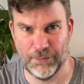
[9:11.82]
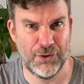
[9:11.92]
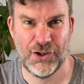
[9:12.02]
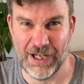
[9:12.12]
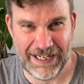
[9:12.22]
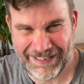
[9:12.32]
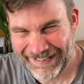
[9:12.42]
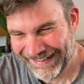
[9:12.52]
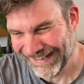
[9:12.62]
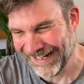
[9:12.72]
shit.
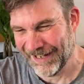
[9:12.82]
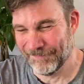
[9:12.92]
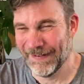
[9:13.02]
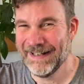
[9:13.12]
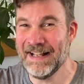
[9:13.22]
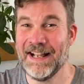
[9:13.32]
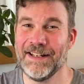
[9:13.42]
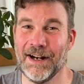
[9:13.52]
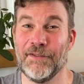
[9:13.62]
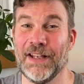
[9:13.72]
um,
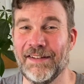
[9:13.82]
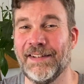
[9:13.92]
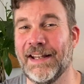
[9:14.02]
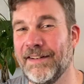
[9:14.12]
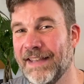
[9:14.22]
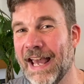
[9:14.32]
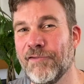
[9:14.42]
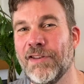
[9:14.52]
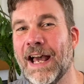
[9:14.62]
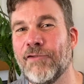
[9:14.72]
you know, so, so, there's
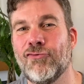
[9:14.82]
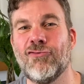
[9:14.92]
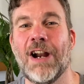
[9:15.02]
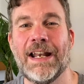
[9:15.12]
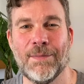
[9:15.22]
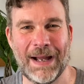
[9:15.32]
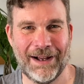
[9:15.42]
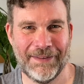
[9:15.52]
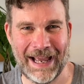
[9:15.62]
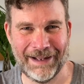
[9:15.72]
that that dread
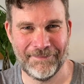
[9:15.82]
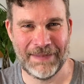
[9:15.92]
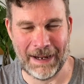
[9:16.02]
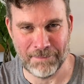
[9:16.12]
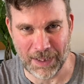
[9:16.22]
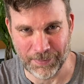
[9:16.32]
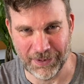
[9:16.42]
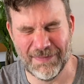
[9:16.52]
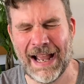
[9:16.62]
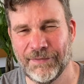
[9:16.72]
about that that moment
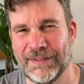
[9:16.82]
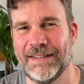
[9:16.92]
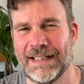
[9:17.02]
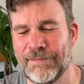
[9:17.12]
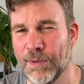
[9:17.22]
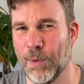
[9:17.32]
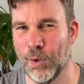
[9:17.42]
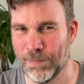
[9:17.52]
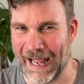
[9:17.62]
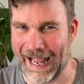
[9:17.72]
of having to give the
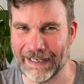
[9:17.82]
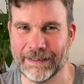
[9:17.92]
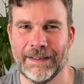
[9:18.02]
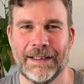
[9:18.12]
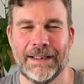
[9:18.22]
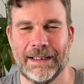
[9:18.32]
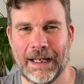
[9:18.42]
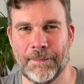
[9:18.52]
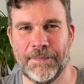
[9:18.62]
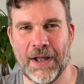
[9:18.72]
book back
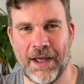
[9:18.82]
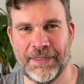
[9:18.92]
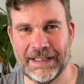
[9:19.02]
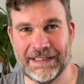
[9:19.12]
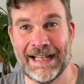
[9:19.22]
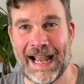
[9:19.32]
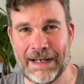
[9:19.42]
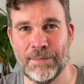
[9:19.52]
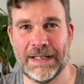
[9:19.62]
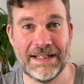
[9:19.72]
um, that I think
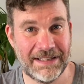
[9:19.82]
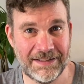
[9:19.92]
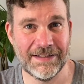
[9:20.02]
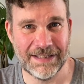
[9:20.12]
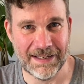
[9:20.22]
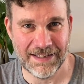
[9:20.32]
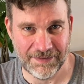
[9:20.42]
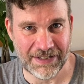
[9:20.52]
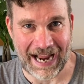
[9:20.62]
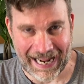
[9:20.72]
can be a
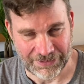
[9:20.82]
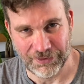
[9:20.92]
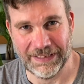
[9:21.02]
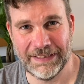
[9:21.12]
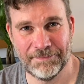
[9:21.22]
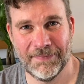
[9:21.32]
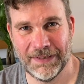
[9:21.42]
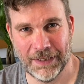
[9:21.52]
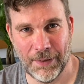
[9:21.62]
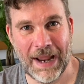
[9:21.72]
disincentive to actually,
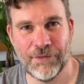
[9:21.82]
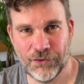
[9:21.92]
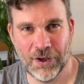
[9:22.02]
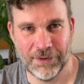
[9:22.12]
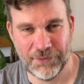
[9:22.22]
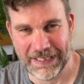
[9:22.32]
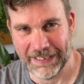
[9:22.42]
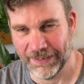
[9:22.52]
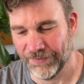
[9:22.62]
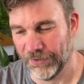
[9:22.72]
you know, ever try and read
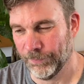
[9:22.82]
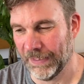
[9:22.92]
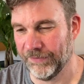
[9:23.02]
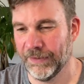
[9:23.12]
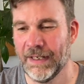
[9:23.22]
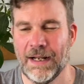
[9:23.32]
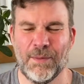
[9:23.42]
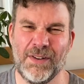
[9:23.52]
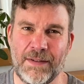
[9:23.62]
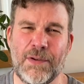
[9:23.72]
it in the first place.
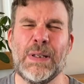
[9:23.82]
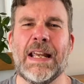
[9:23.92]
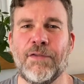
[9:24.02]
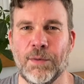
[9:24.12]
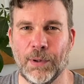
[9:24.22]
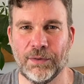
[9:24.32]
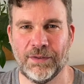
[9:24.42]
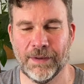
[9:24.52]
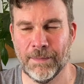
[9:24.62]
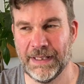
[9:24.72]
Whereas if you gift a book to
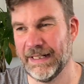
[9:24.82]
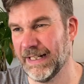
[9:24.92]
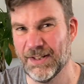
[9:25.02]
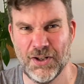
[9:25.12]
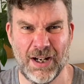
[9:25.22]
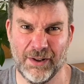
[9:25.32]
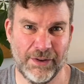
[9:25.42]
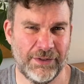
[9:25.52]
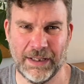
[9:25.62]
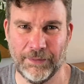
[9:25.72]
somebody, they can chuck it on
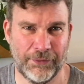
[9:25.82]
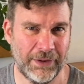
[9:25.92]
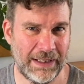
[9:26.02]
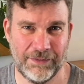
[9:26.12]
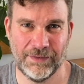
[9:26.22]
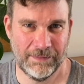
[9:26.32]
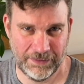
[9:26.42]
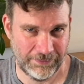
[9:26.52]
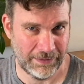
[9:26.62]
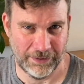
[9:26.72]
the shelves and it's you
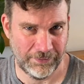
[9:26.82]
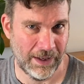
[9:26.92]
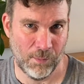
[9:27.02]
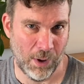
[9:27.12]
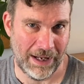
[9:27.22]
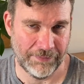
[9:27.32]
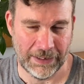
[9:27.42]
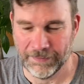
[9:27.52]
know, it's like whatever.